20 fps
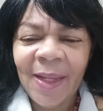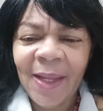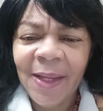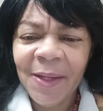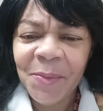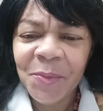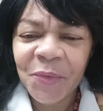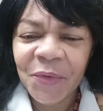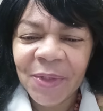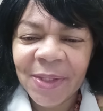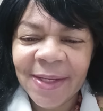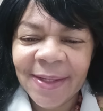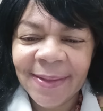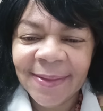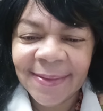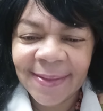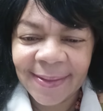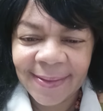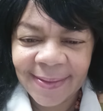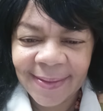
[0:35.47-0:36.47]
I'm
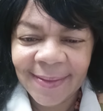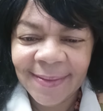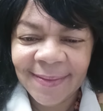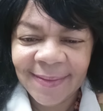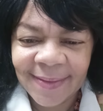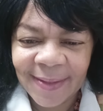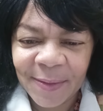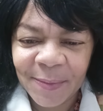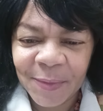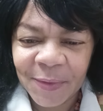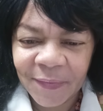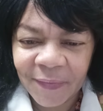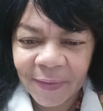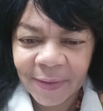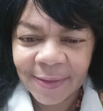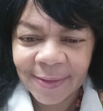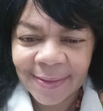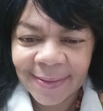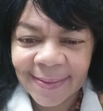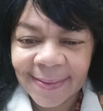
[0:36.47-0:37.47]
reading the King James
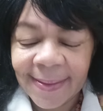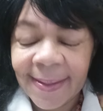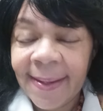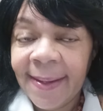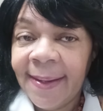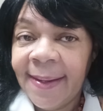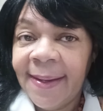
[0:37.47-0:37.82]
Version,